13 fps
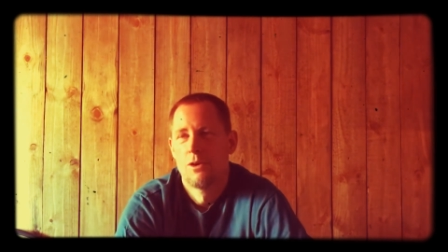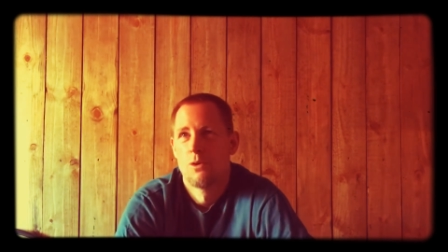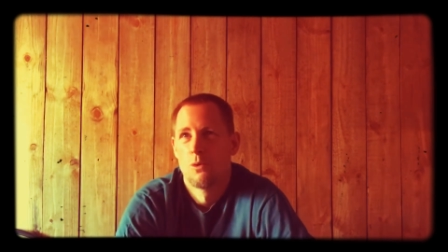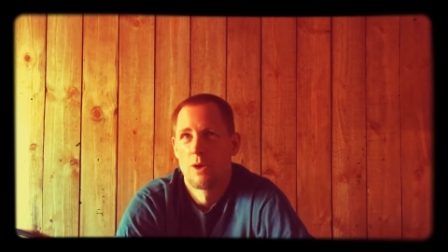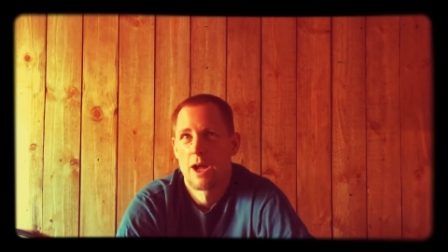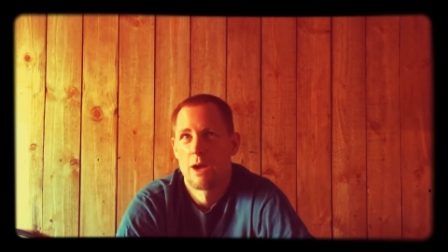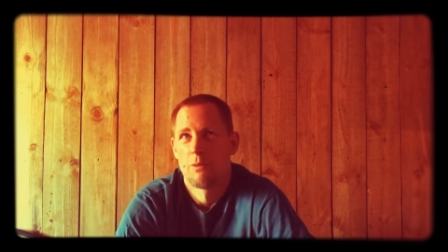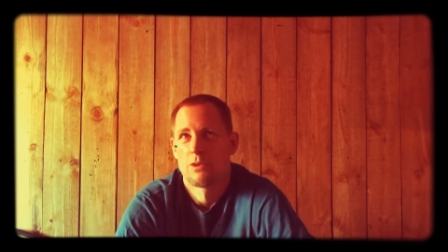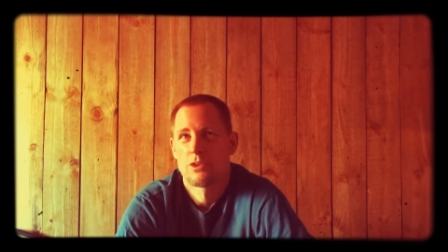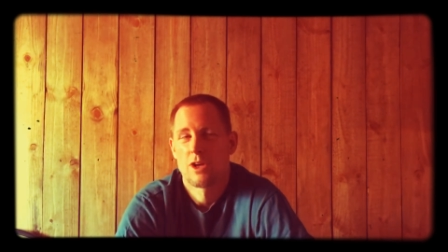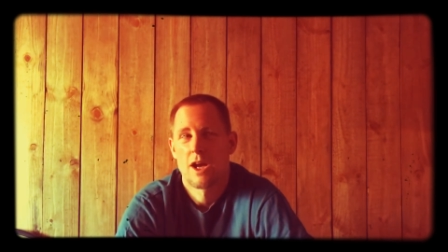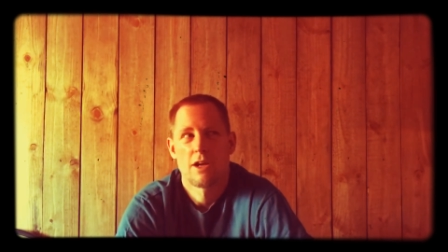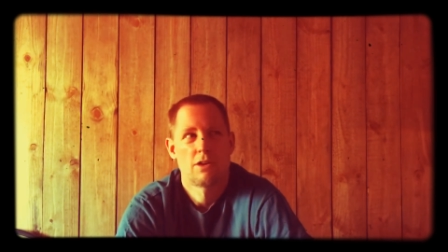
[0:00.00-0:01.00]
what I will
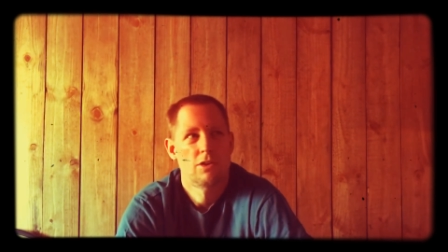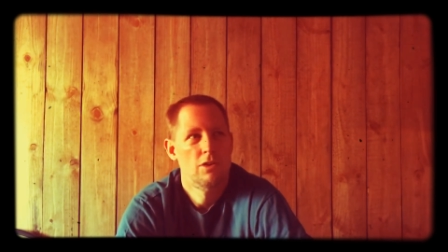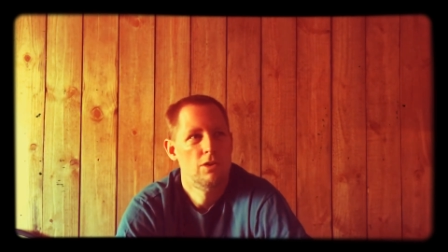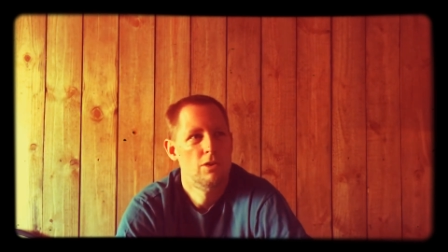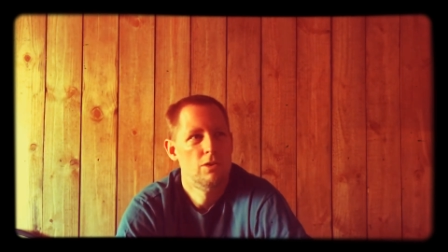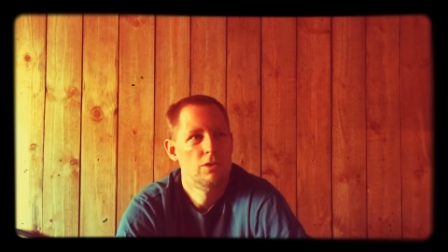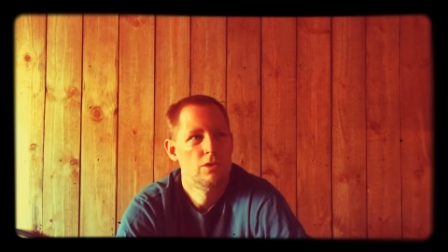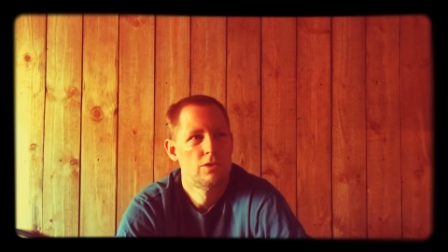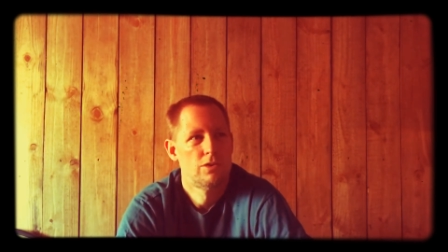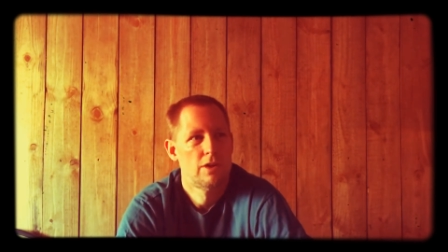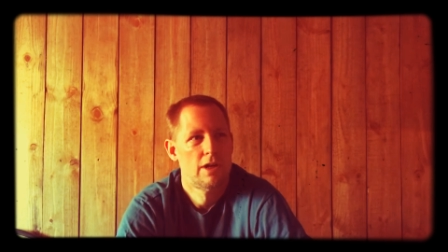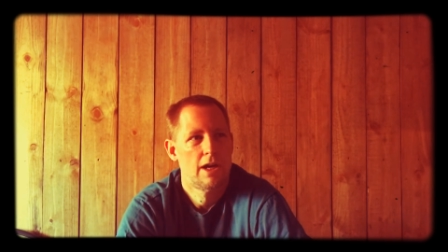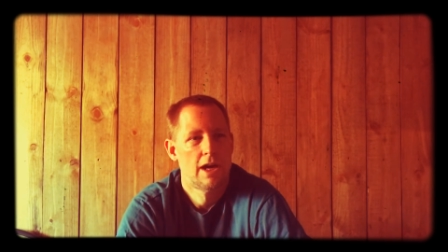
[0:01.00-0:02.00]
try to do is
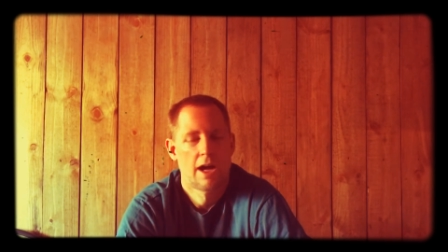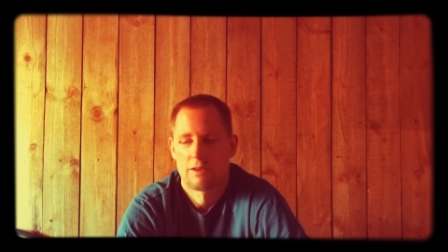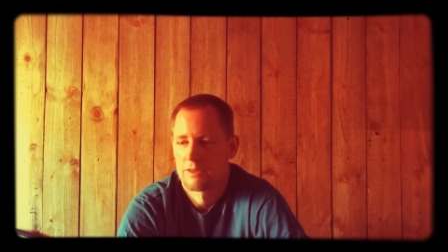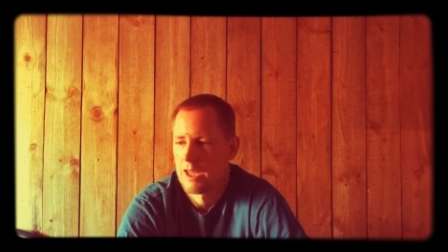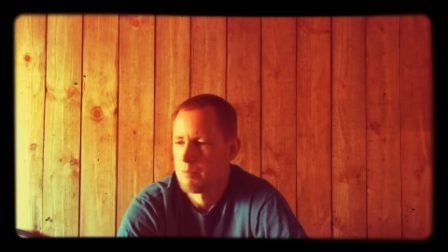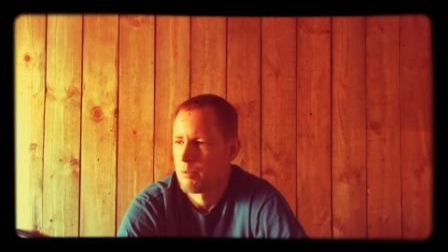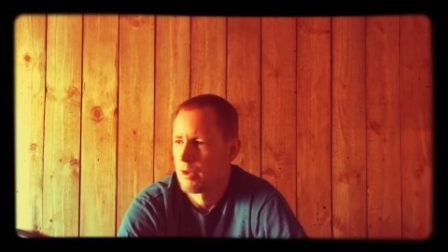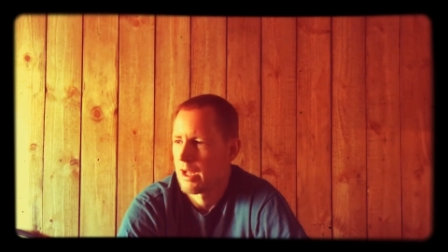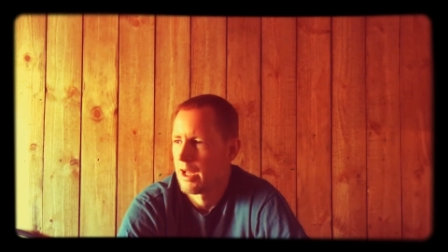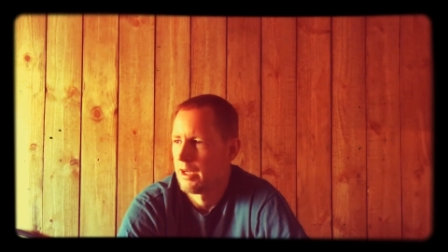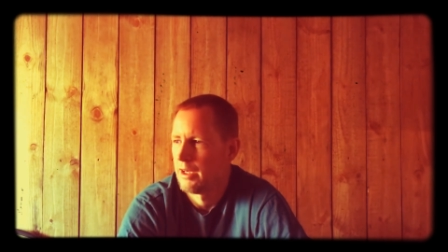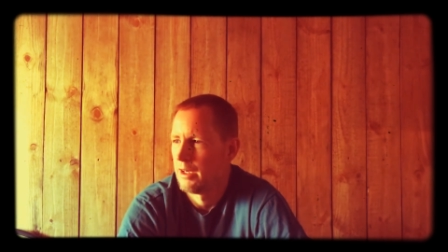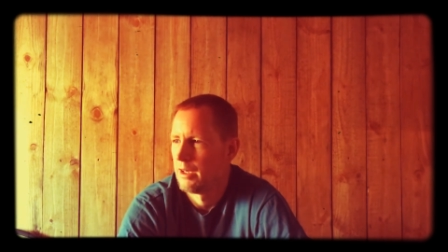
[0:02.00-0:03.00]
I'll keep one
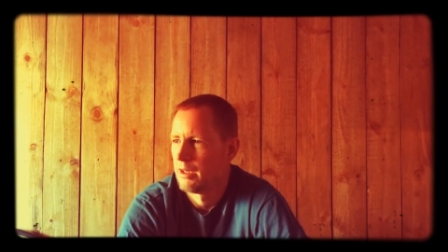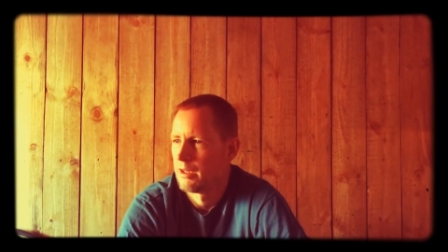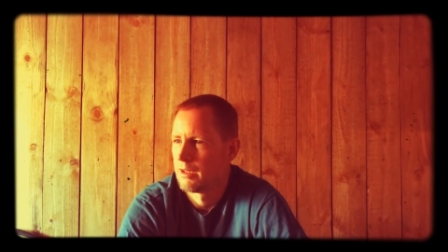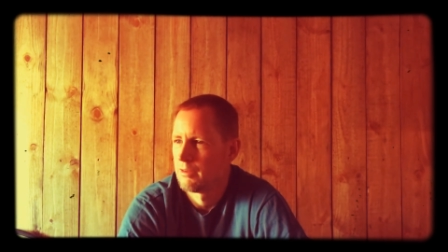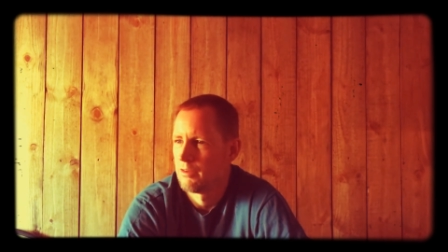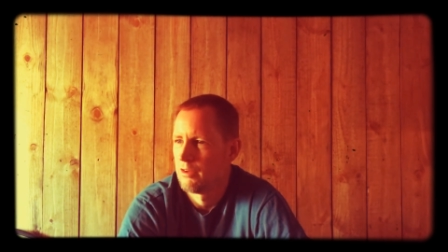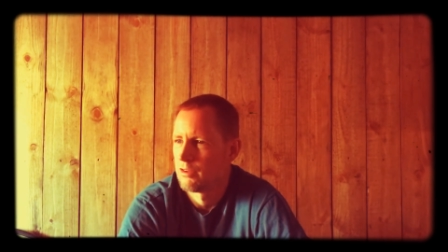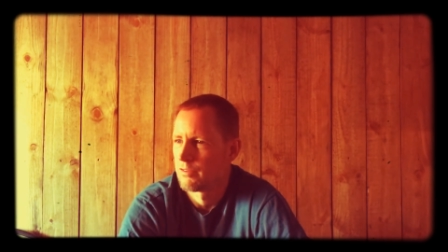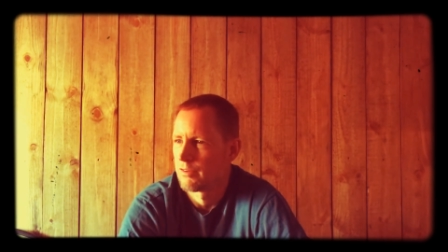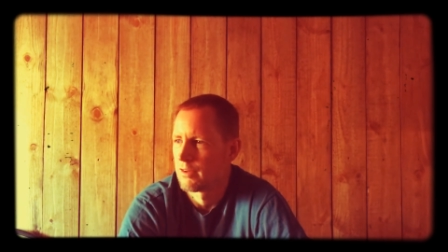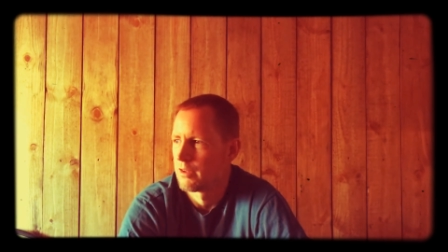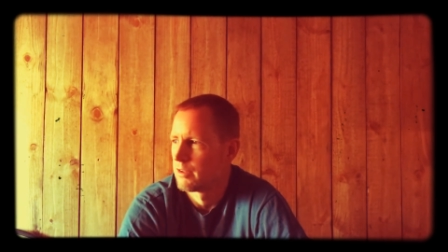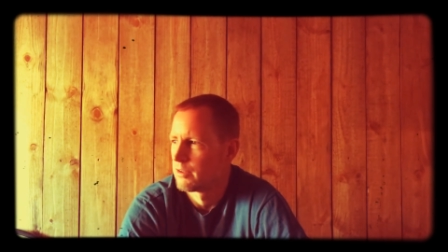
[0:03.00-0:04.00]
out here, use it
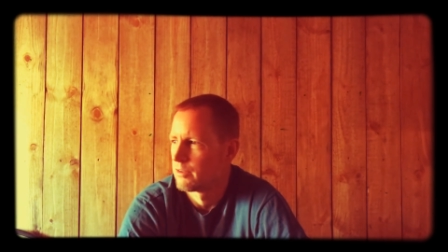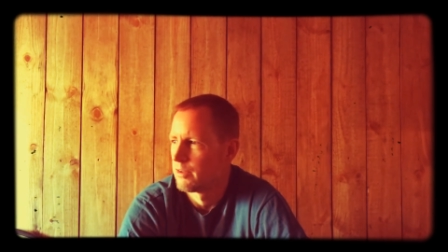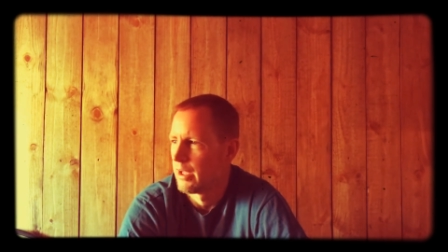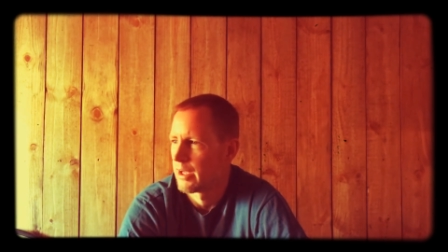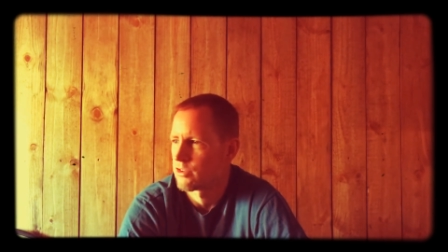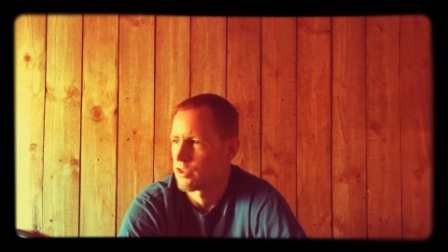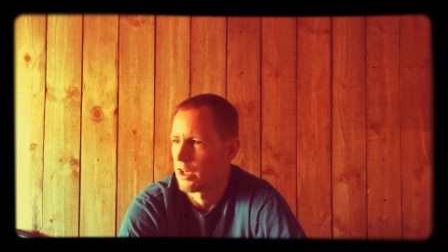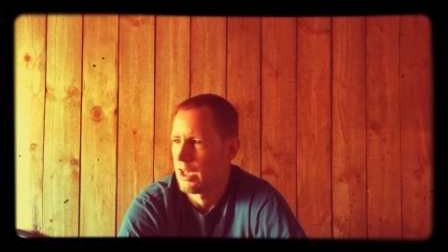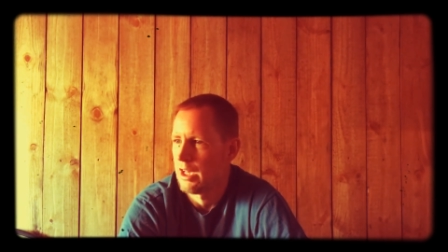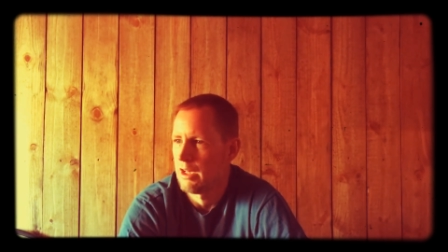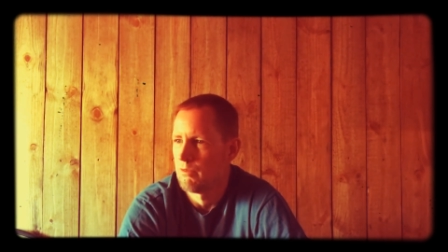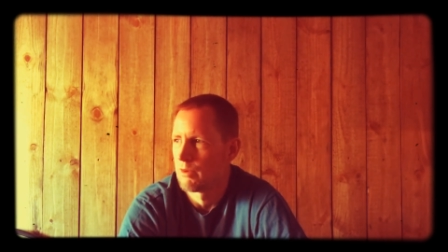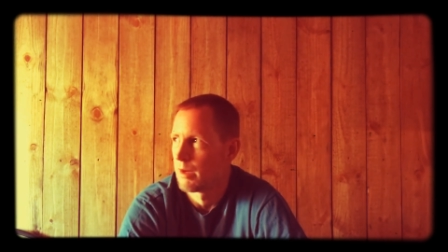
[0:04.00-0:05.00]
for extra
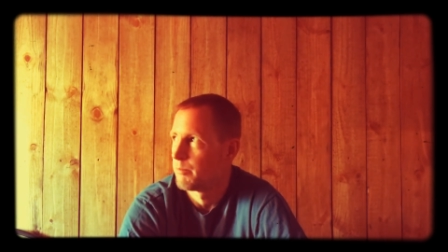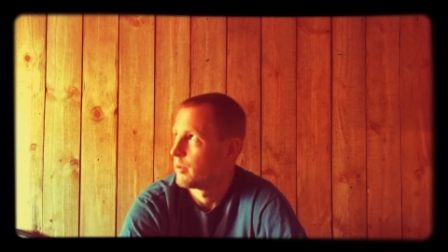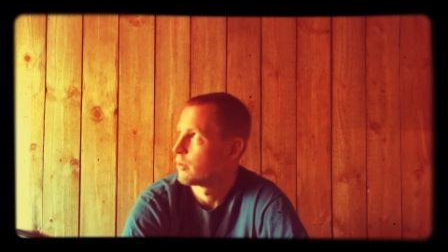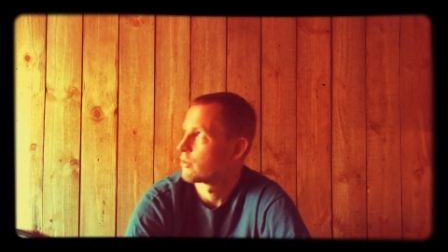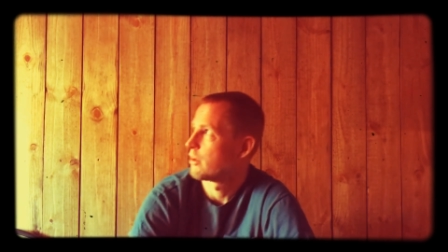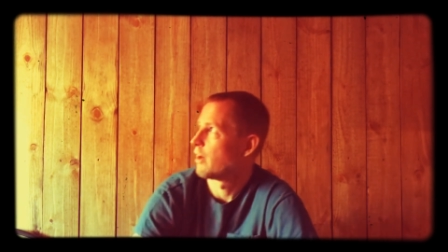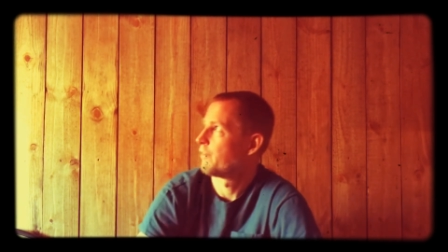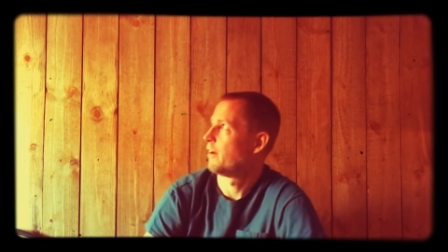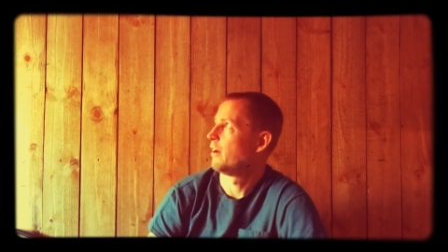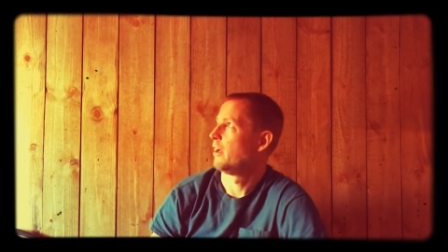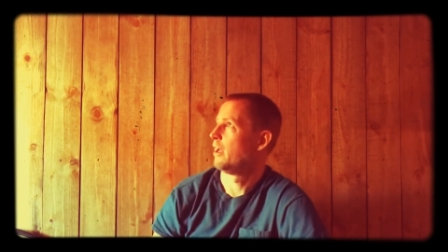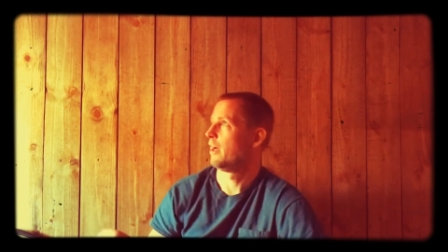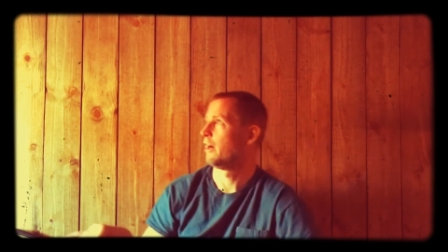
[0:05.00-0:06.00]
heat when I'm doing stuff here
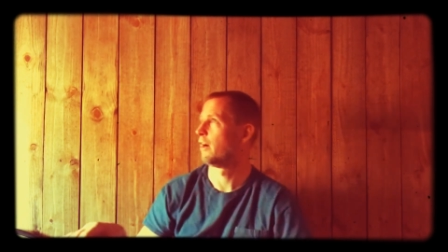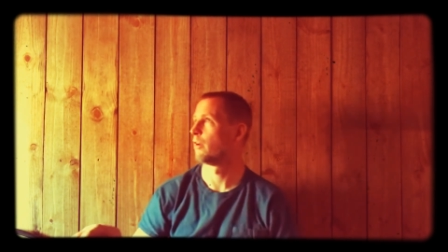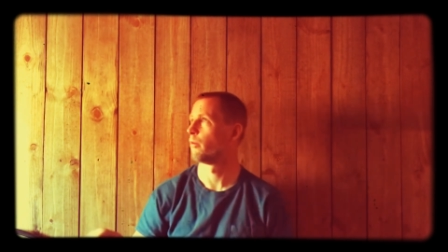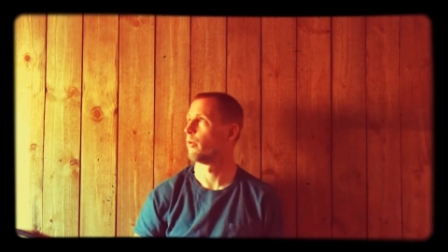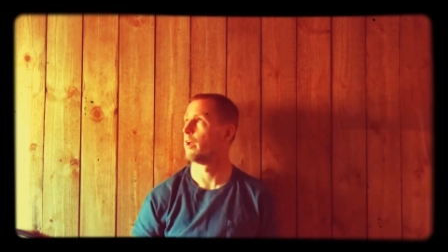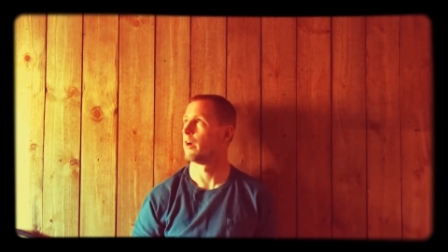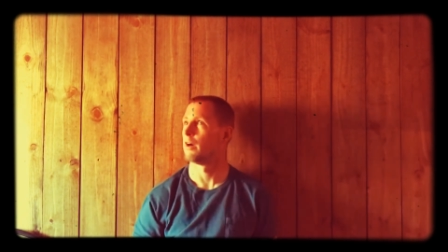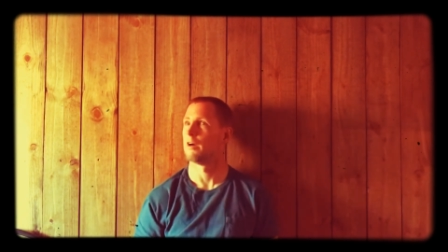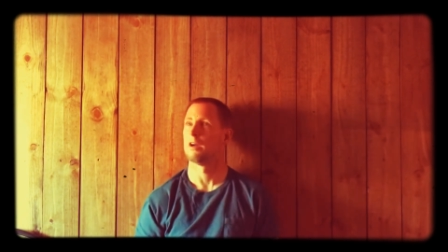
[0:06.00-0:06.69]
in the winter.